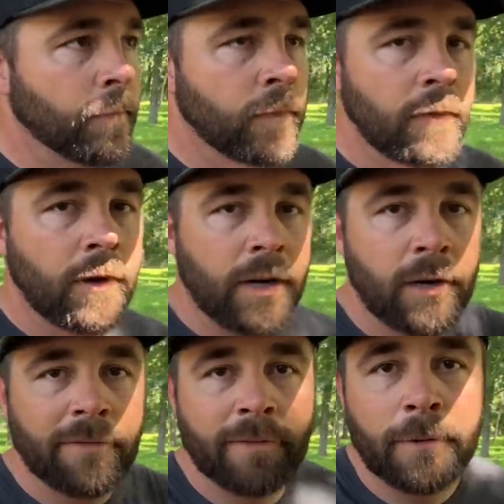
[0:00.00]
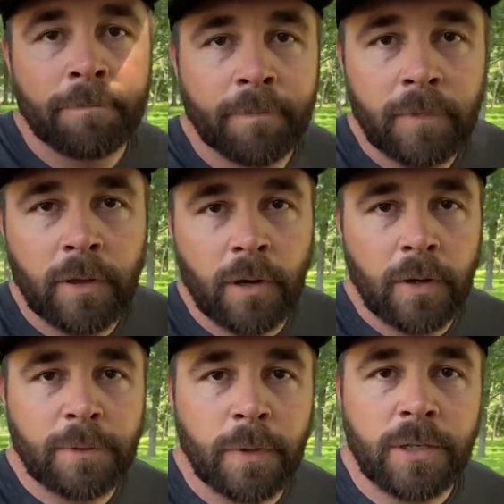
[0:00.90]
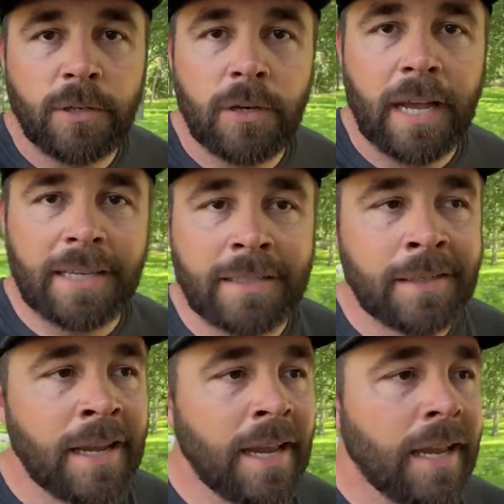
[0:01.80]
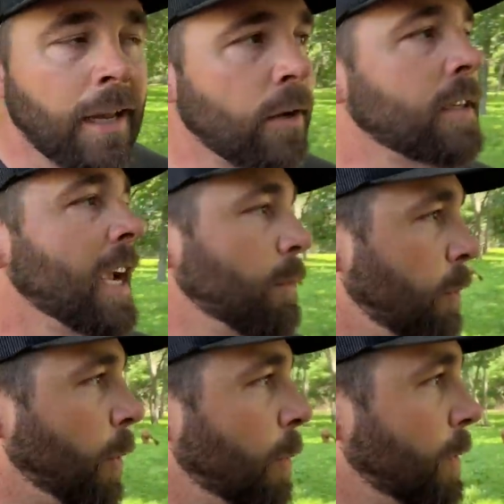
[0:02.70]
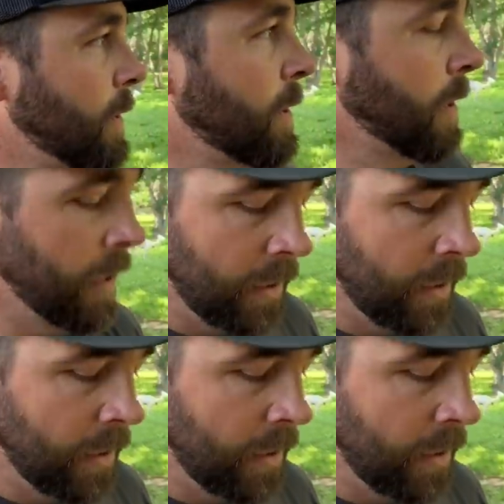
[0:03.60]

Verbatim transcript: they're here for you know as much you guys as entertainment purpose